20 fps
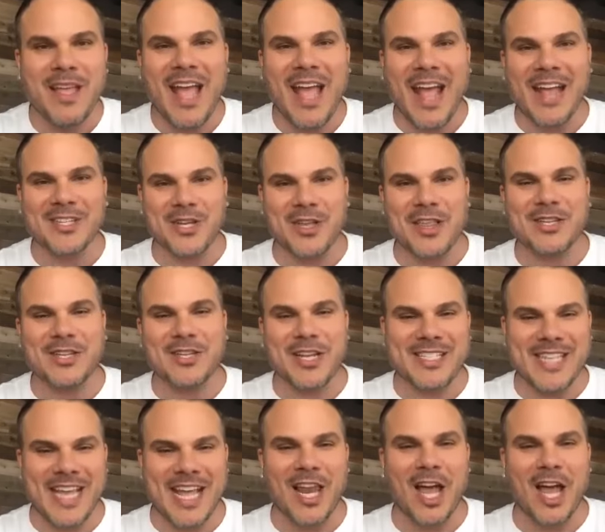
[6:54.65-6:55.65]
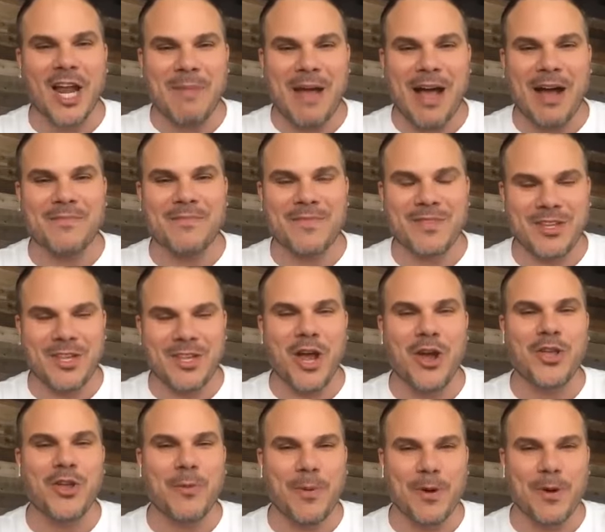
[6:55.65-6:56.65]
And so that's going to say a lot about, you know,
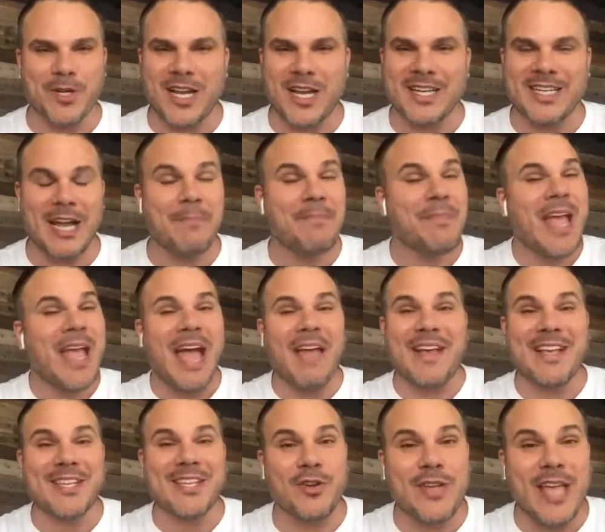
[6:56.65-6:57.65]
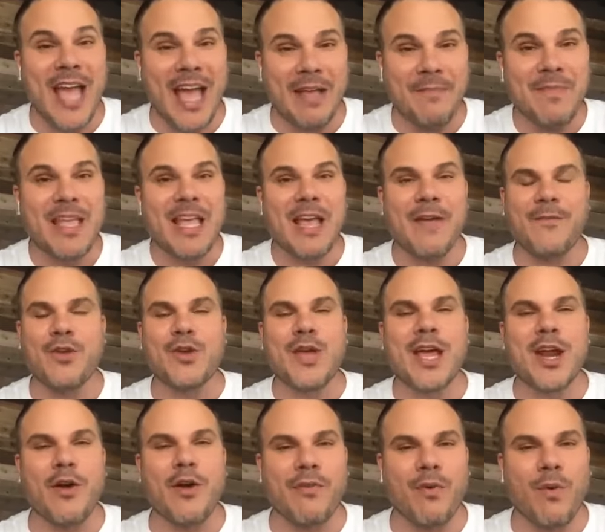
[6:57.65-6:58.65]
your personality type. And that's okay. If you
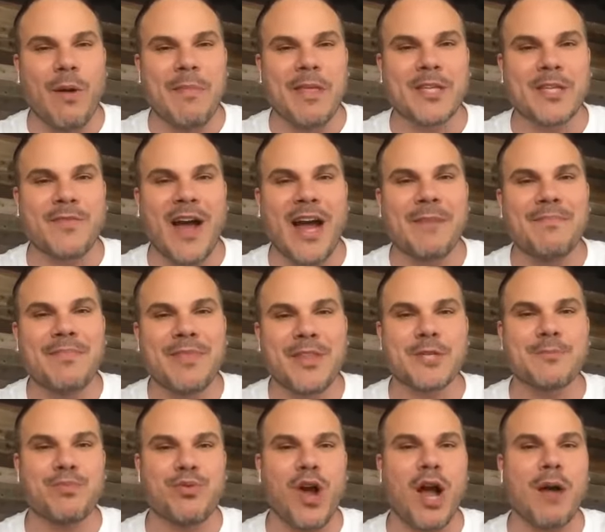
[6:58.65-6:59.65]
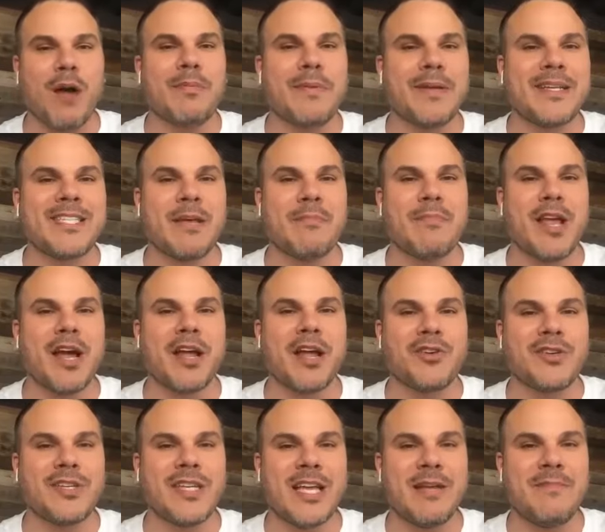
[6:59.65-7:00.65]
get overwhelmed, that's fine. There's probably somebody on
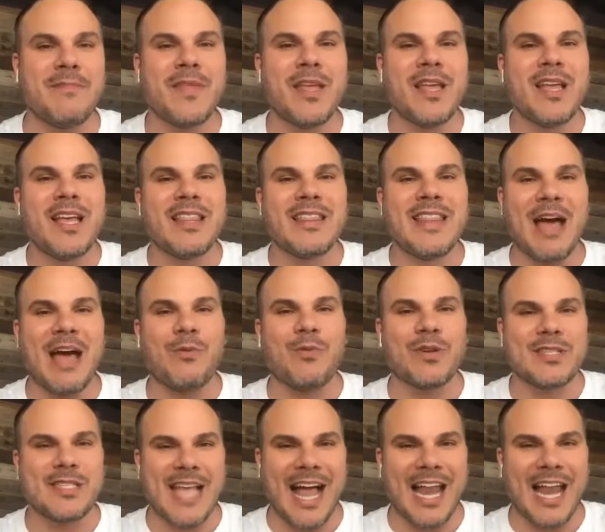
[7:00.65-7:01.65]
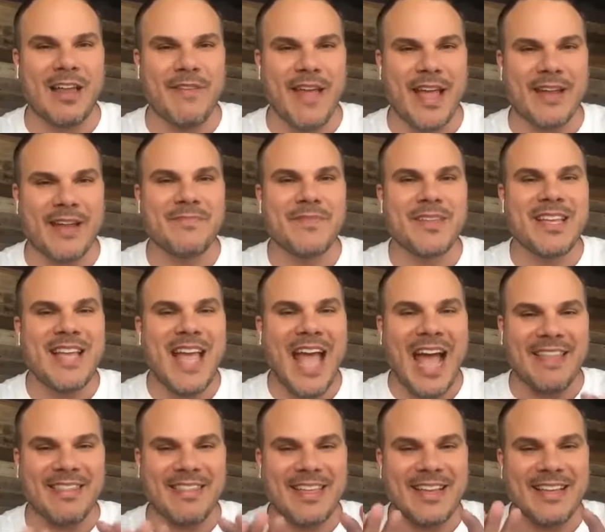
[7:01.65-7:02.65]
your team that will salivate
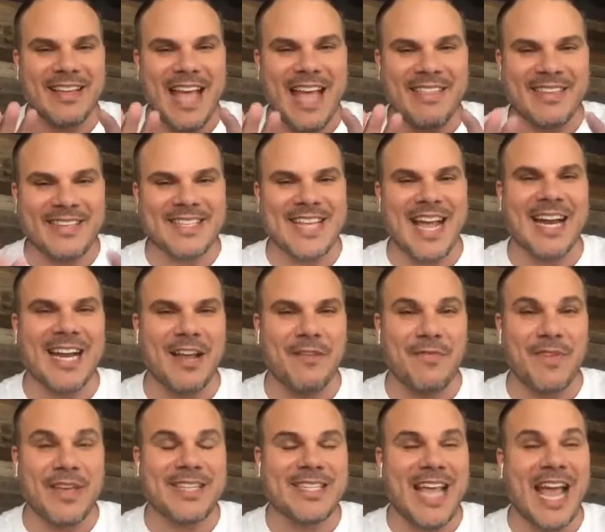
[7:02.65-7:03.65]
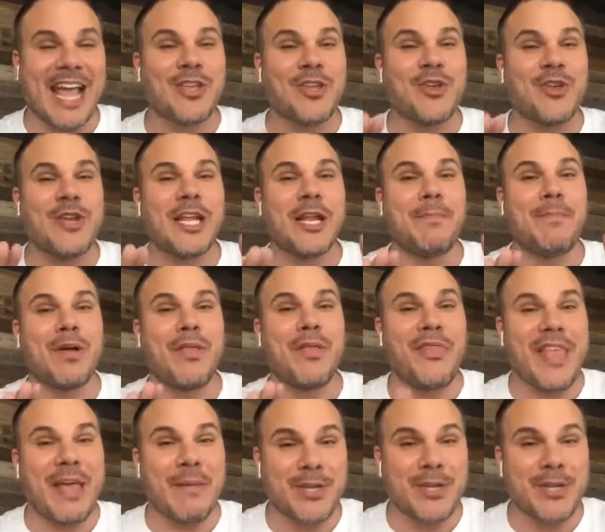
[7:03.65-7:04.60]
at the, at the sight of this, and you need to put them in